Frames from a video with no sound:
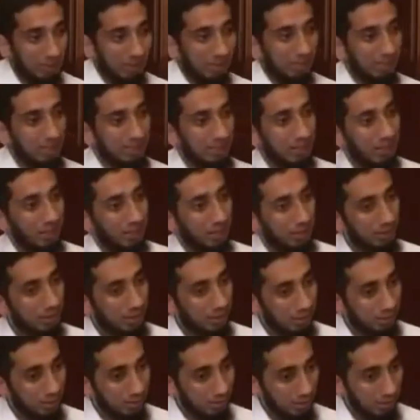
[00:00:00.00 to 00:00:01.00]
needs the
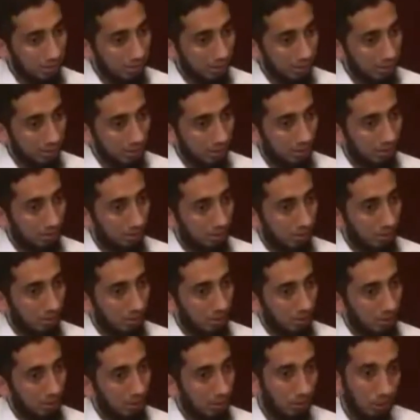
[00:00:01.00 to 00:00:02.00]

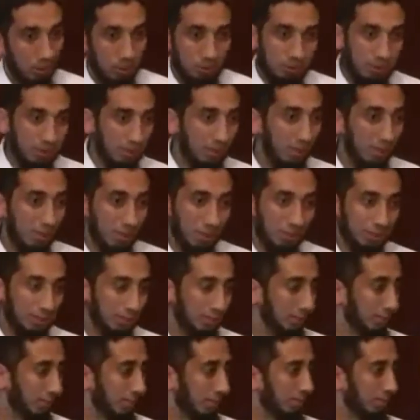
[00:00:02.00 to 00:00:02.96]
community. They both need each other.